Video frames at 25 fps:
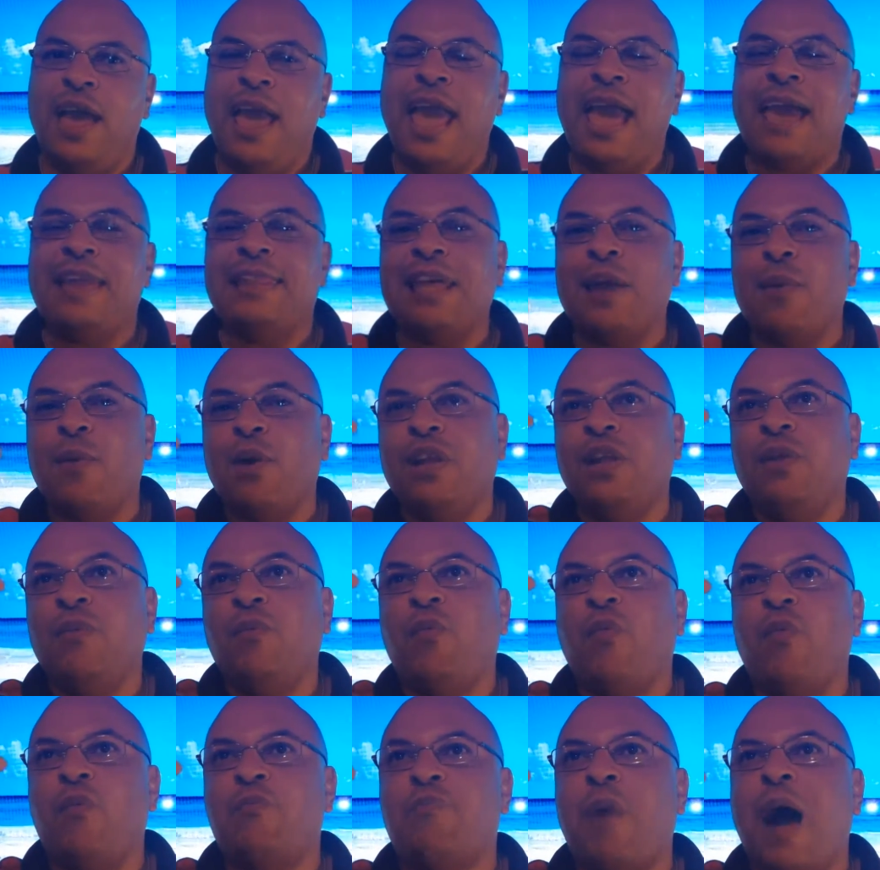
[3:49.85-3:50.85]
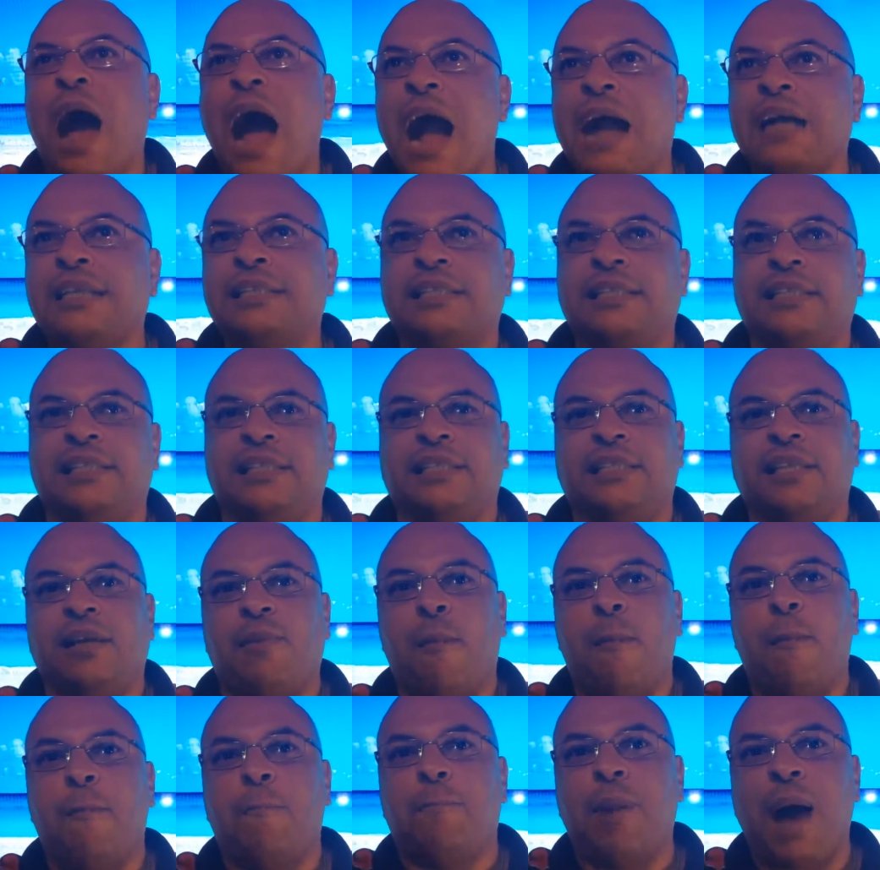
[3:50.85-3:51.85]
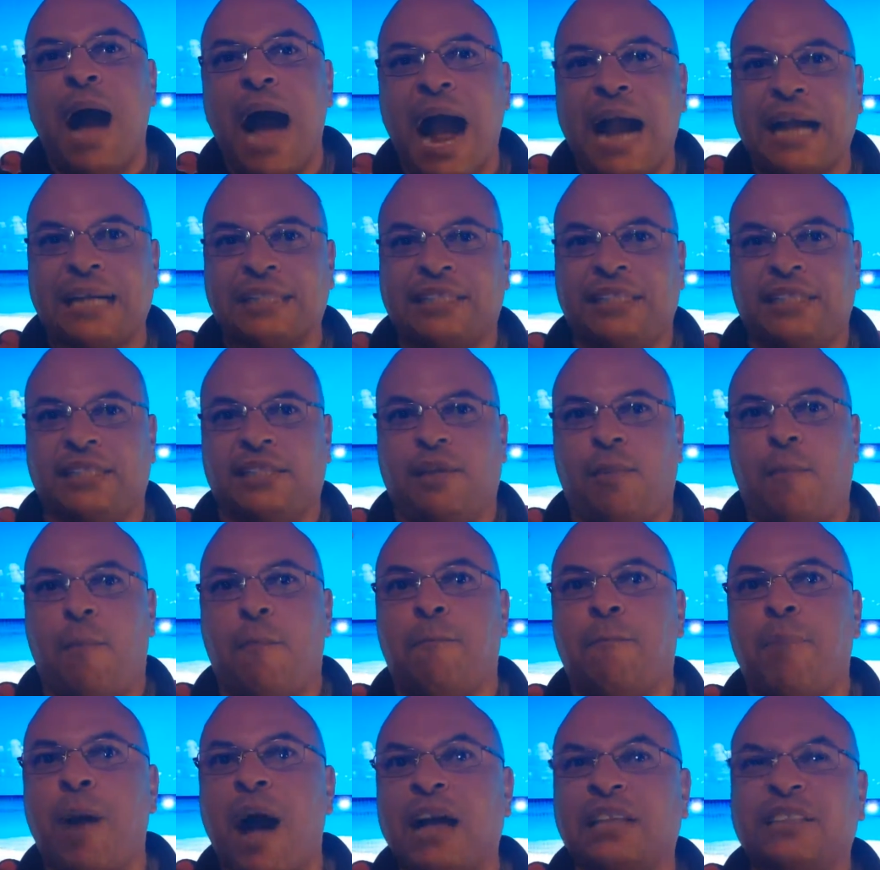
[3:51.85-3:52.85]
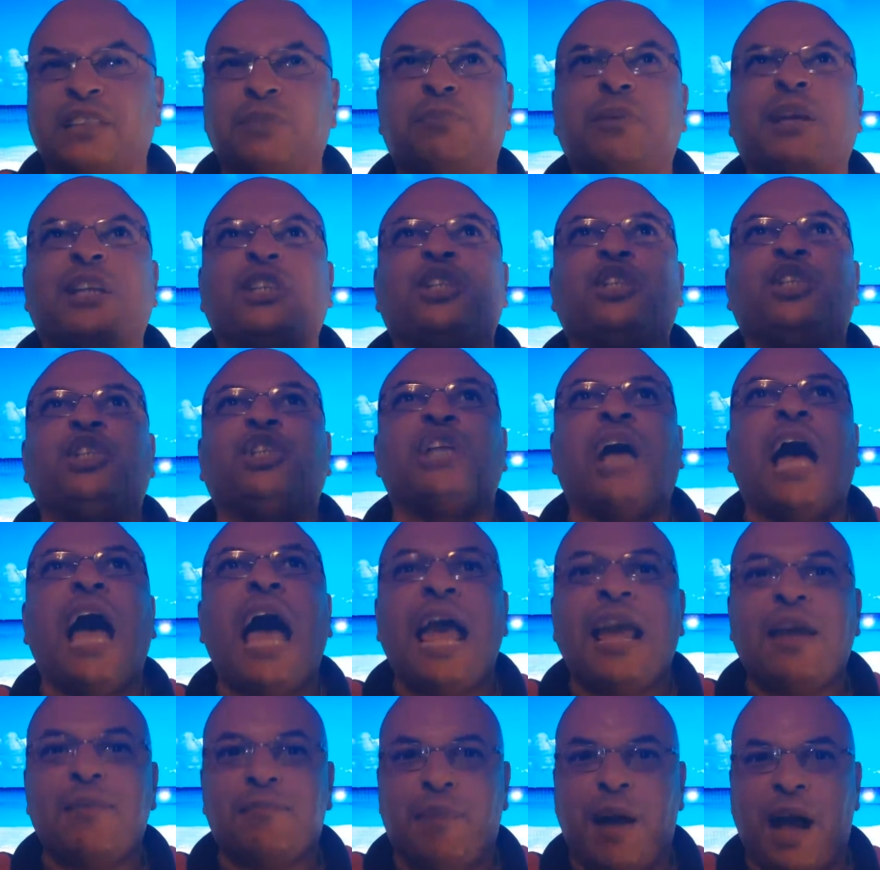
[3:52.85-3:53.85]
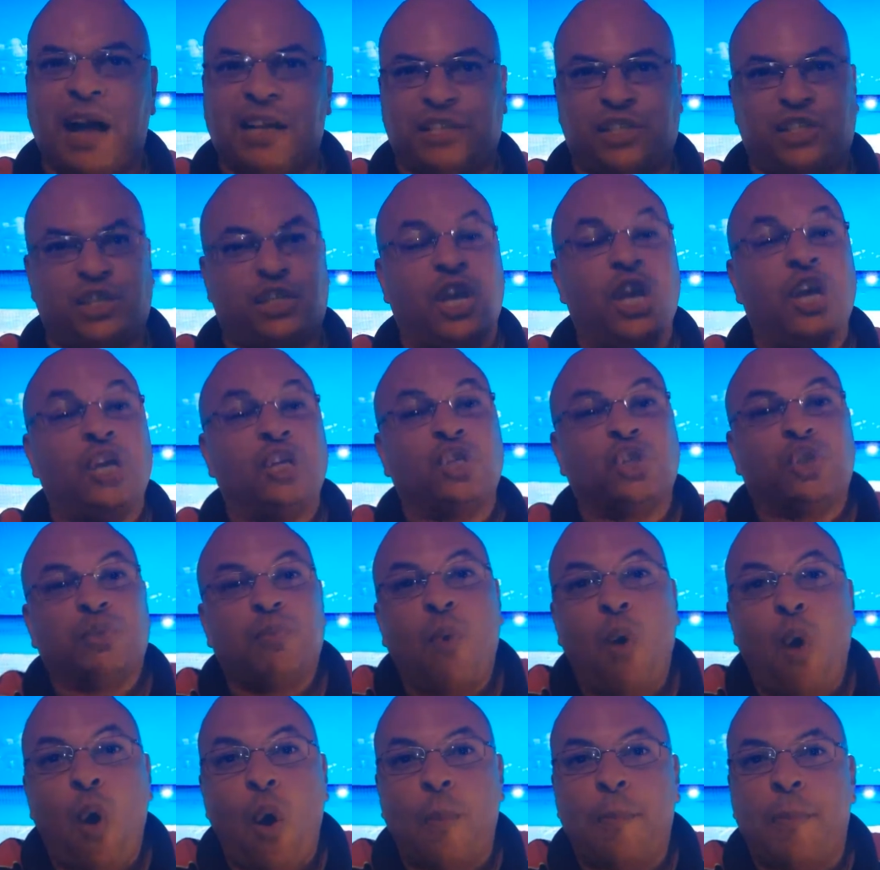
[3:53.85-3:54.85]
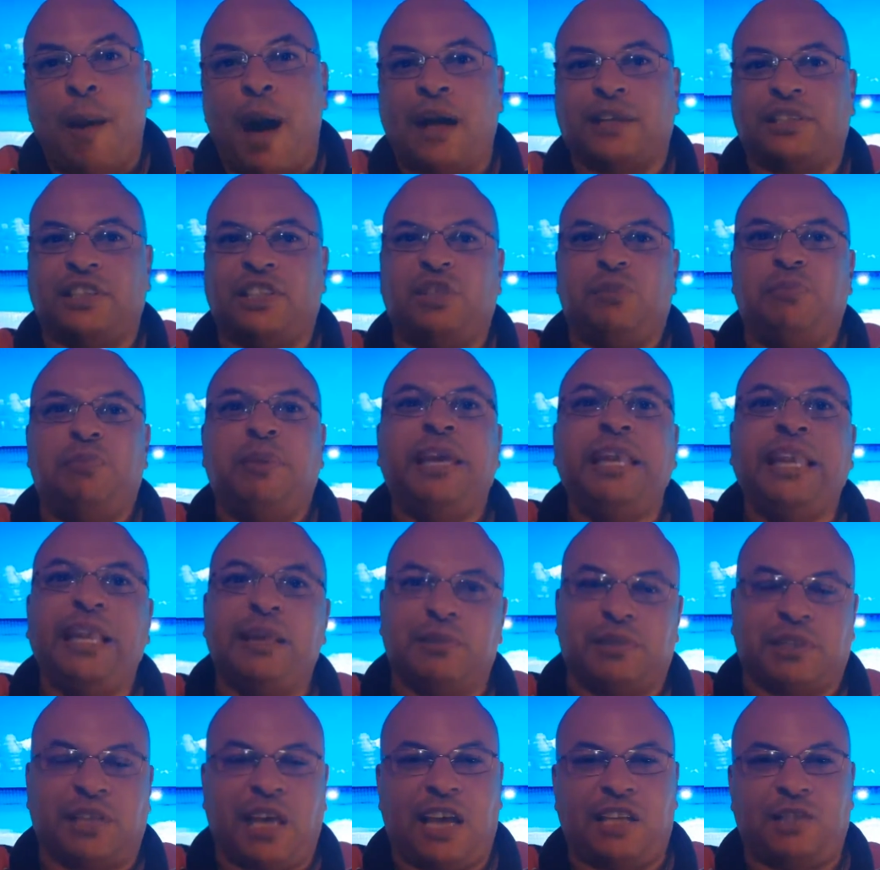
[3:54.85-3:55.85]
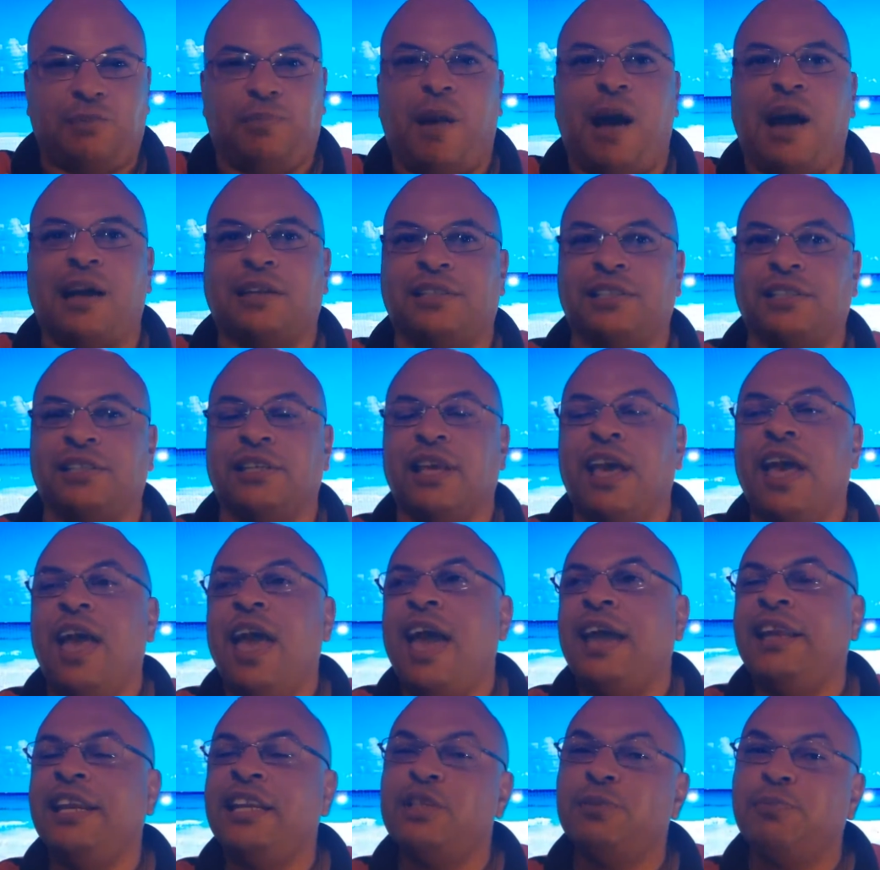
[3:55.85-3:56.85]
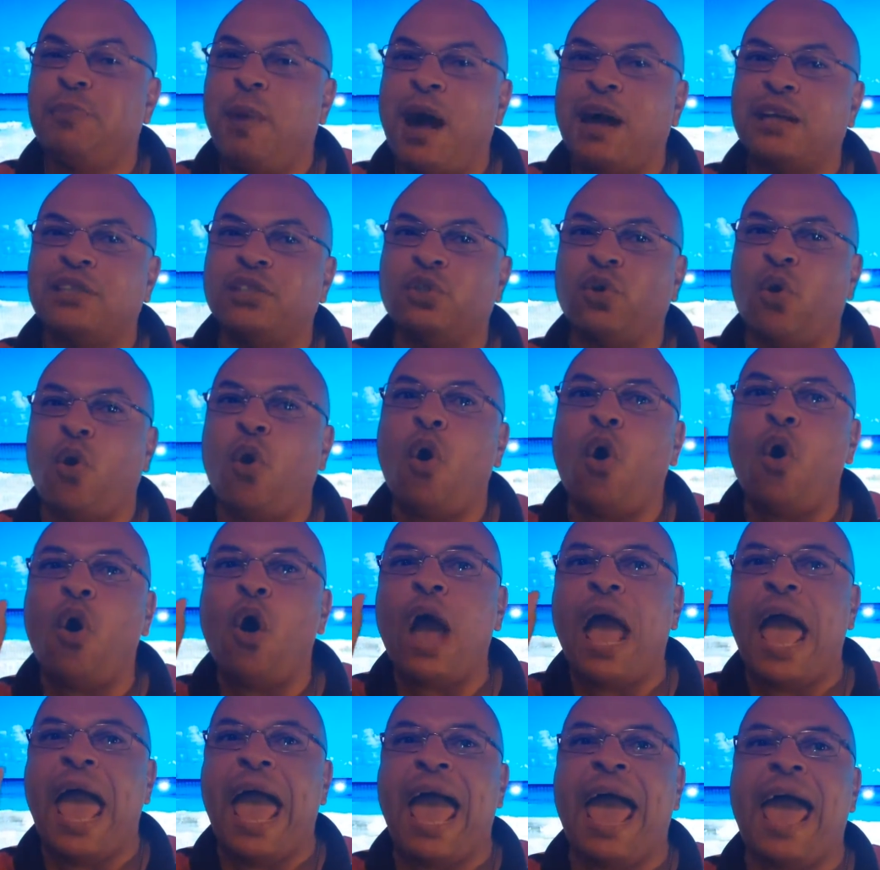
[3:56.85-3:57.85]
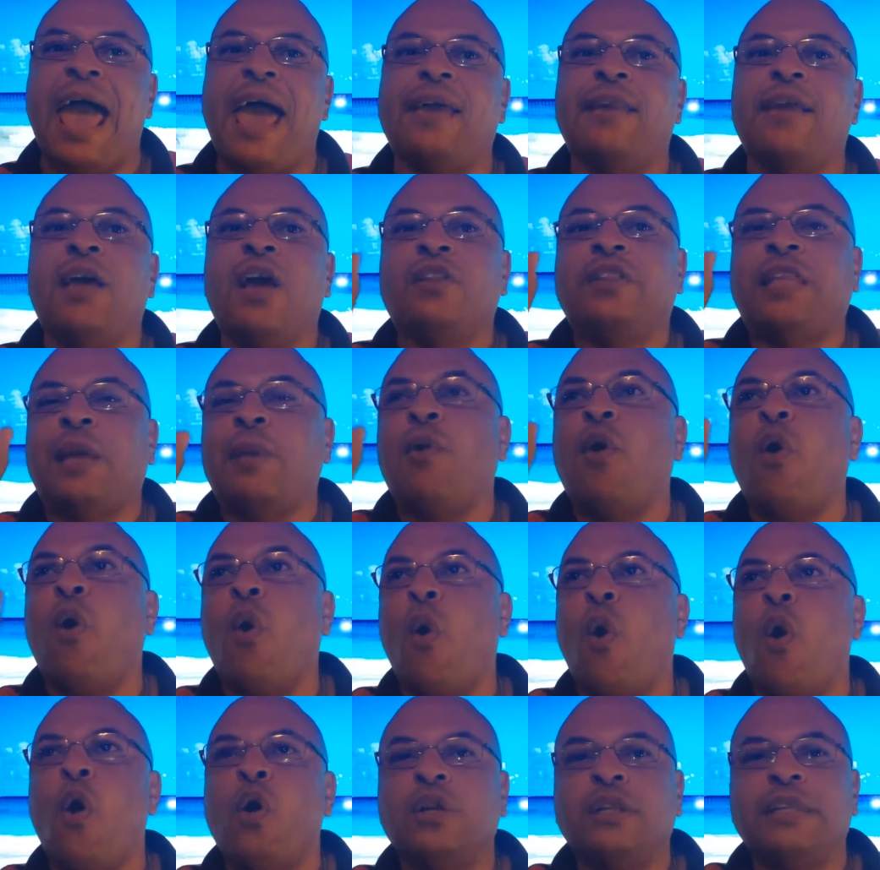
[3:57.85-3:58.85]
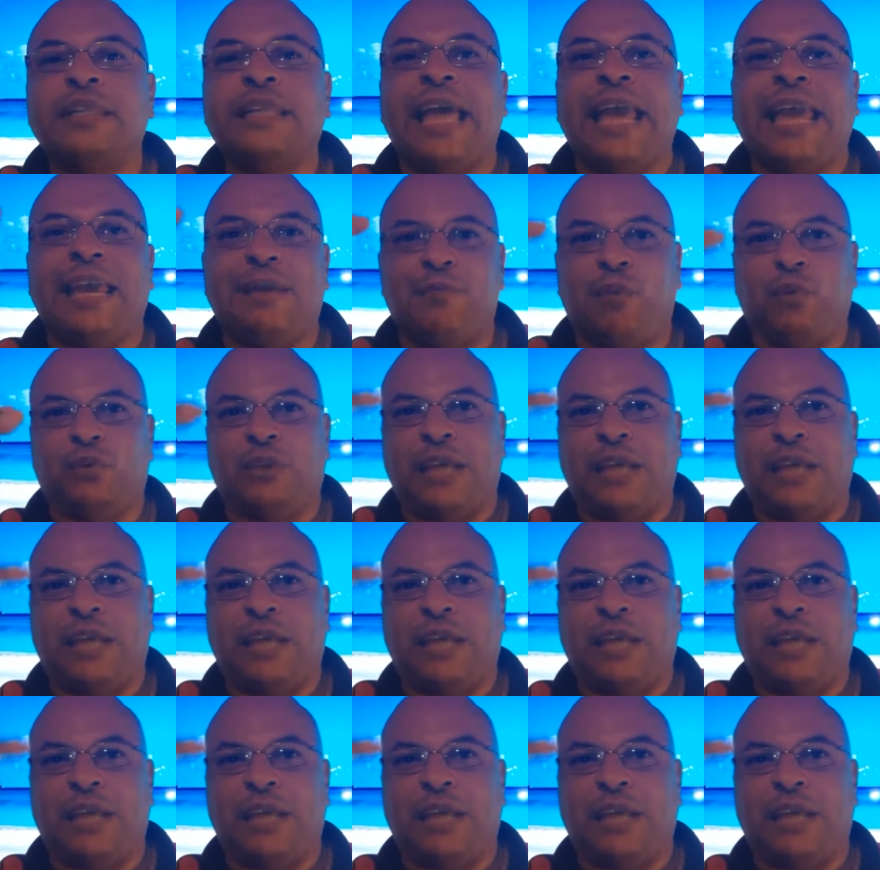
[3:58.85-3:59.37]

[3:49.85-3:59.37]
And there were boxes and boxes and boxes, big giant boxes, small boxes, medium-sized boxes. And these boxes they were all labeled.